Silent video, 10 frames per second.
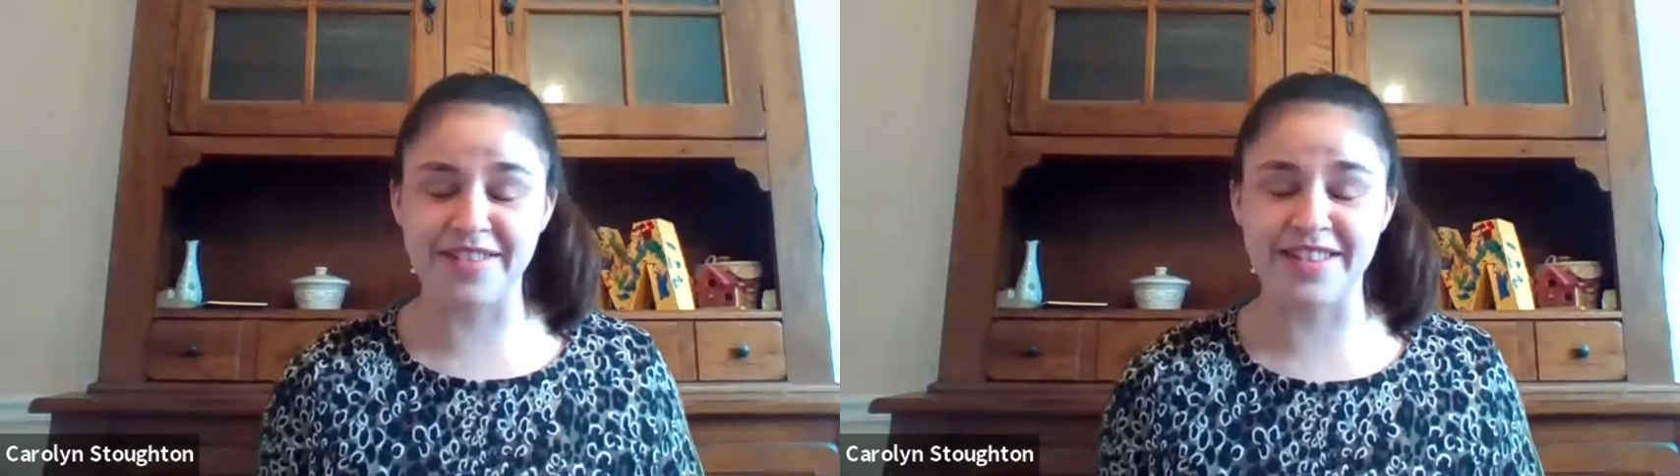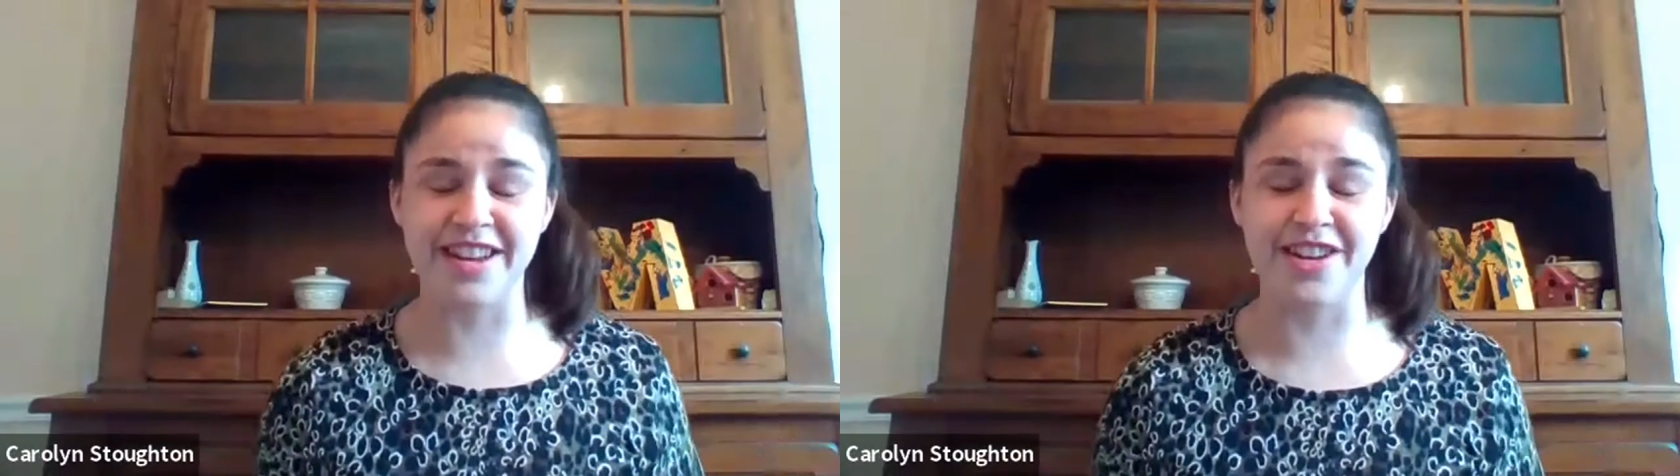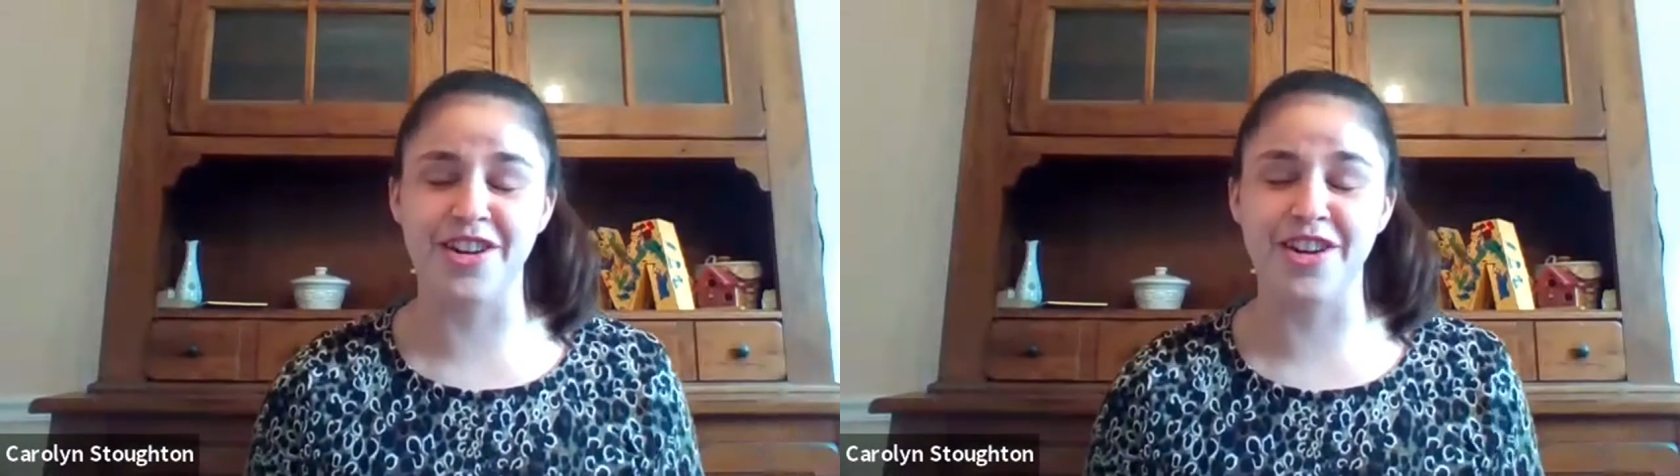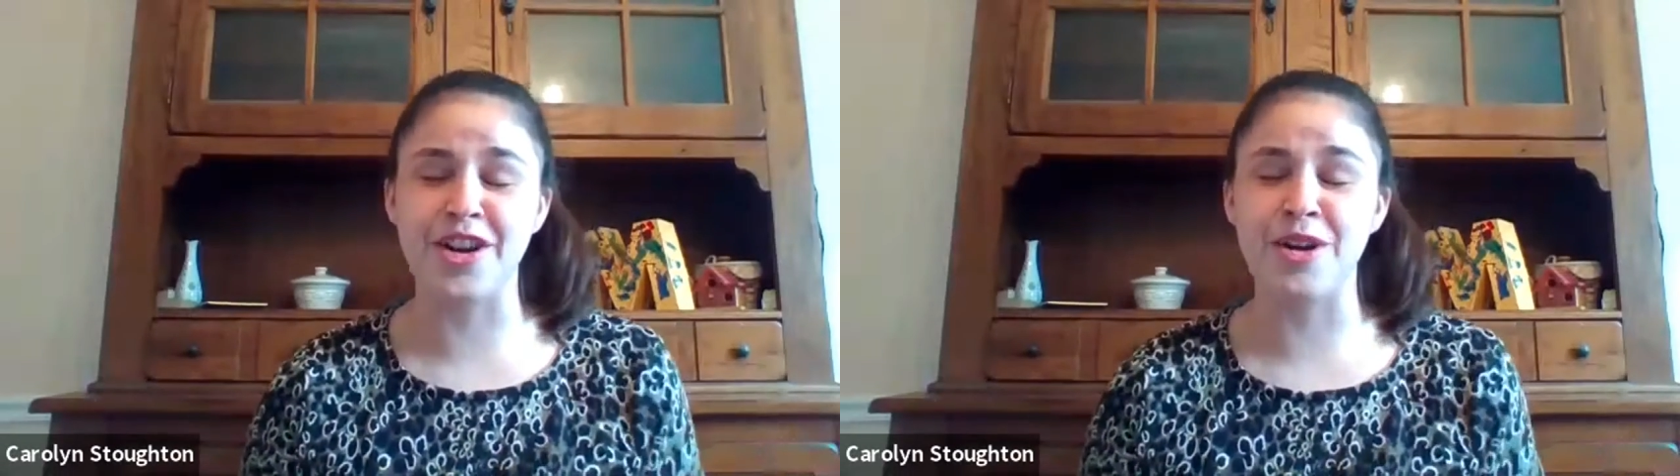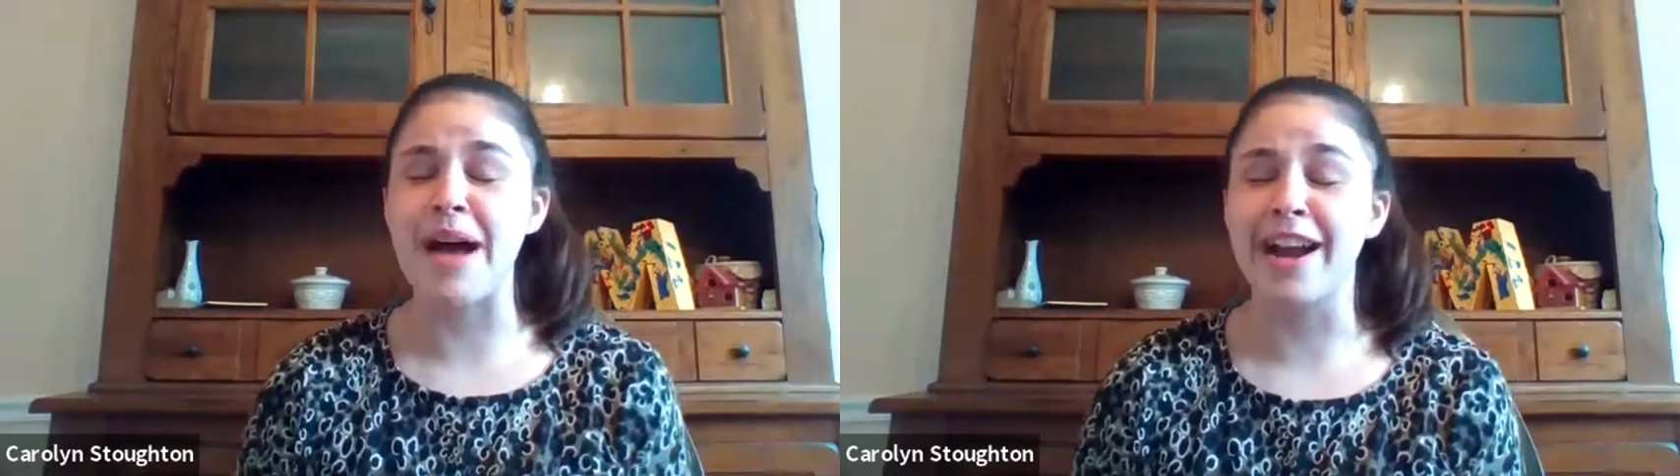seeing her
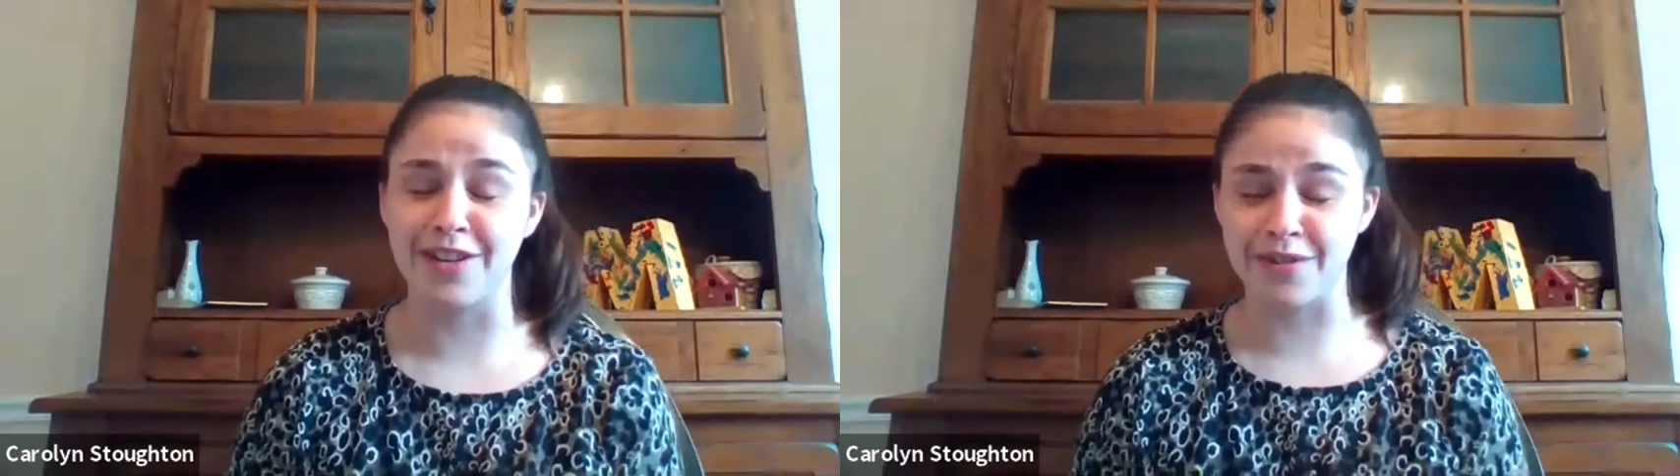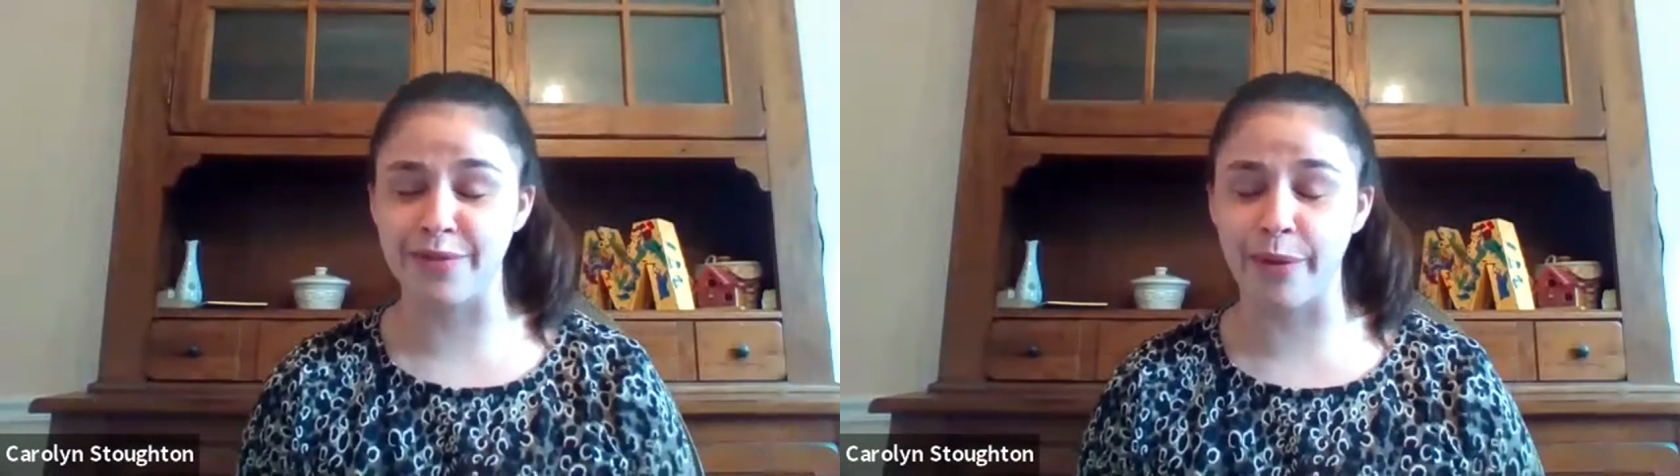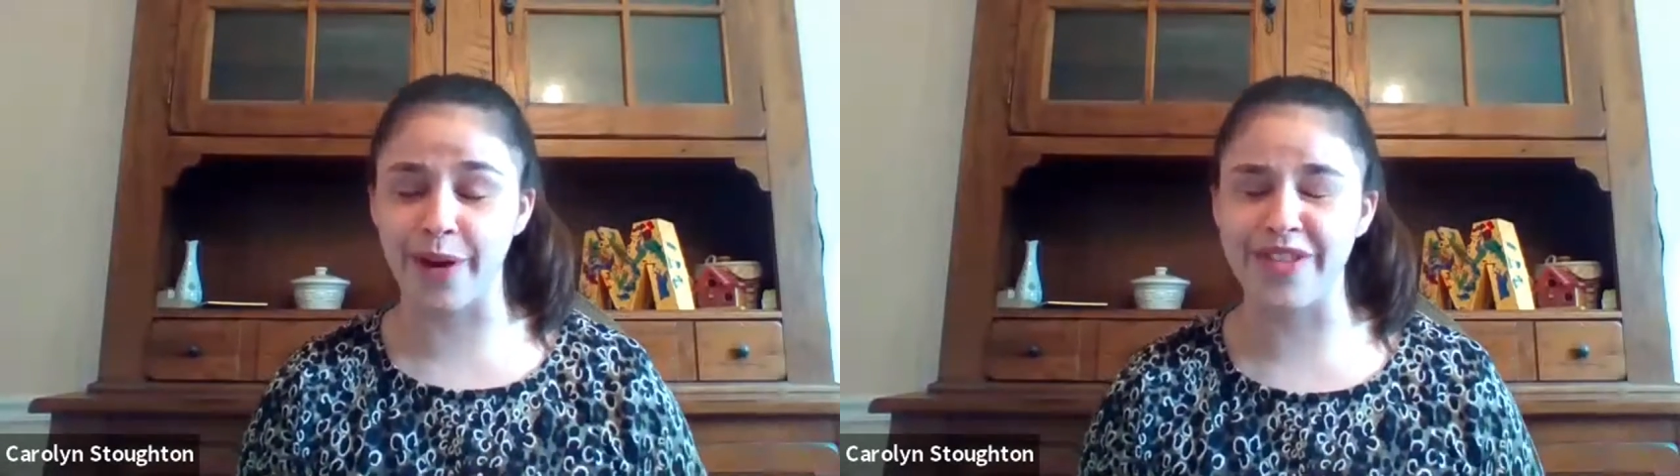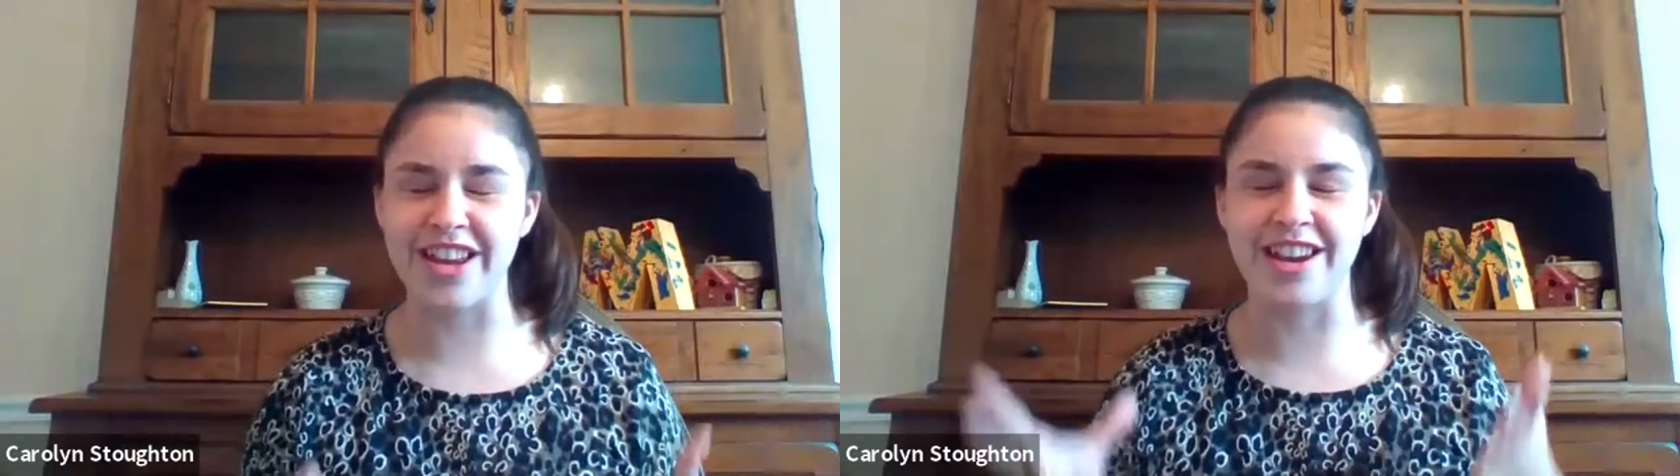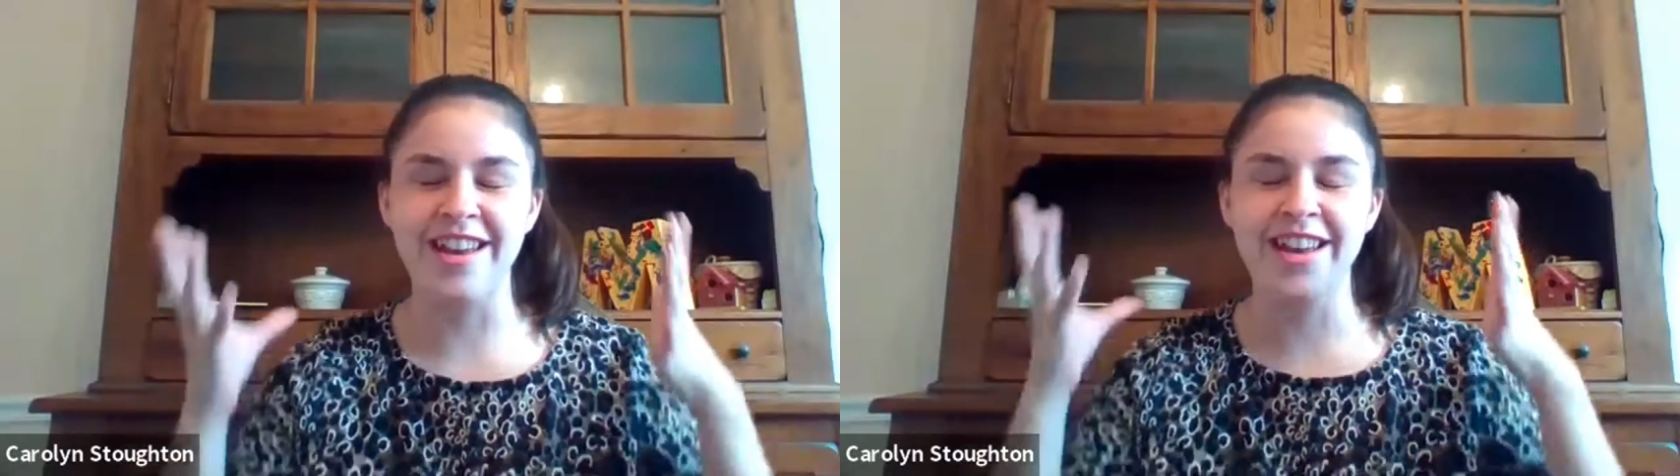go back and forth
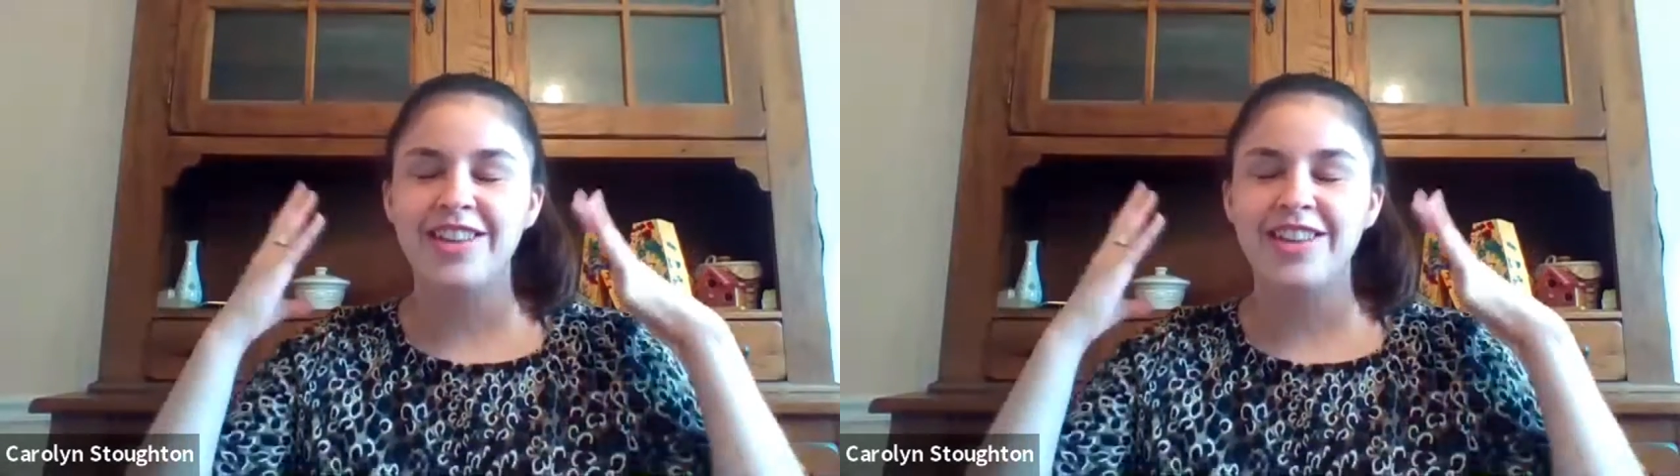and